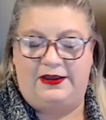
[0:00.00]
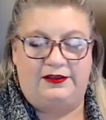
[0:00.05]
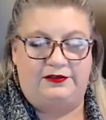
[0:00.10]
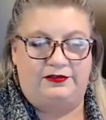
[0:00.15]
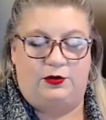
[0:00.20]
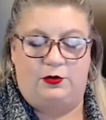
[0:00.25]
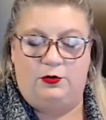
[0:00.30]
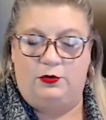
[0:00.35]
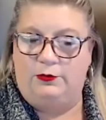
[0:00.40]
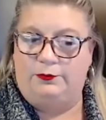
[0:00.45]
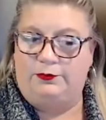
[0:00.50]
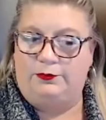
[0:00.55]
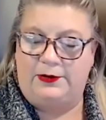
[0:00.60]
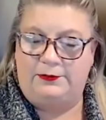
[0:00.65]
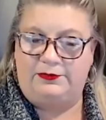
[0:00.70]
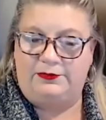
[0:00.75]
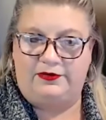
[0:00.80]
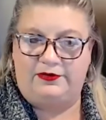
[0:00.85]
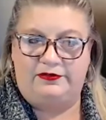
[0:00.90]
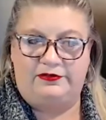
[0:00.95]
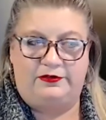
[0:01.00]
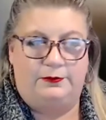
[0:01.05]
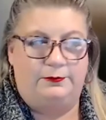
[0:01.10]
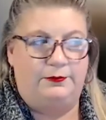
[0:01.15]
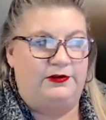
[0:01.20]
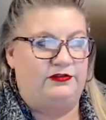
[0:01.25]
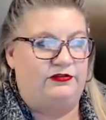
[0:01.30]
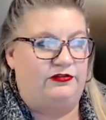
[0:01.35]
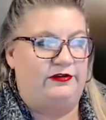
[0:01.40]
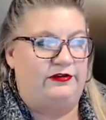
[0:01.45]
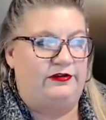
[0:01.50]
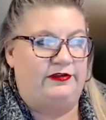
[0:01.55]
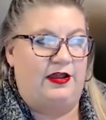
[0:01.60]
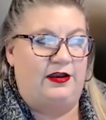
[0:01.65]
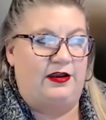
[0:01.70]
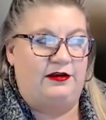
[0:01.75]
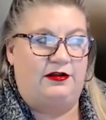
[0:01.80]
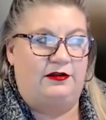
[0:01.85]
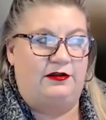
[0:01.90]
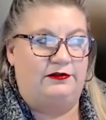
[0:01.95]
It's a whole prep system, but she's got
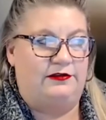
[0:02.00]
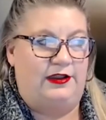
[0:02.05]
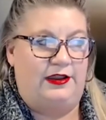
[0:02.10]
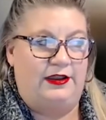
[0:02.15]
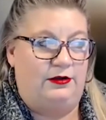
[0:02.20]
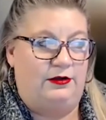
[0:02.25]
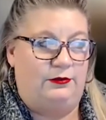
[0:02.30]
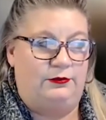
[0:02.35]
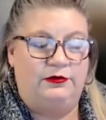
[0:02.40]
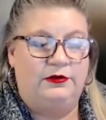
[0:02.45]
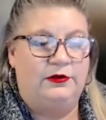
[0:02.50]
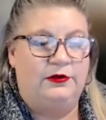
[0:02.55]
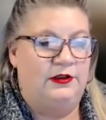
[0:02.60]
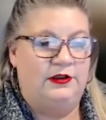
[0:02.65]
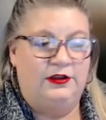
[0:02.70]
it all down.